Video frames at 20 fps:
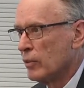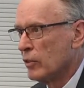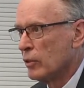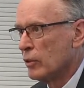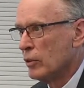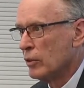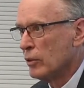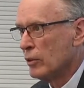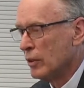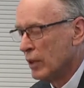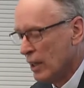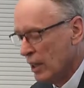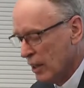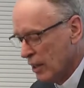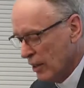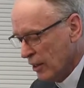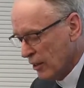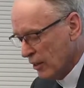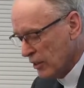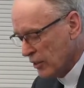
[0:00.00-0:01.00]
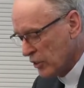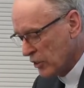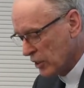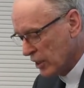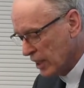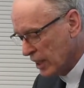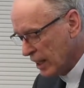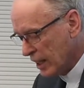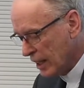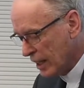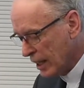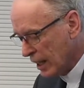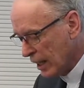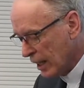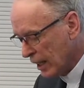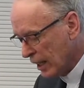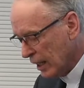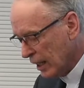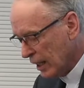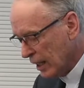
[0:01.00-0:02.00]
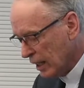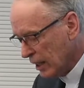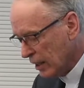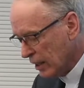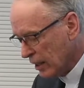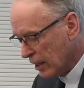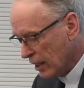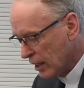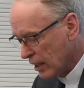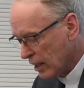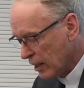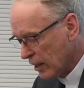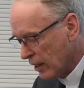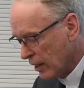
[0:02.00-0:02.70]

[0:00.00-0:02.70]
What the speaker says: to see in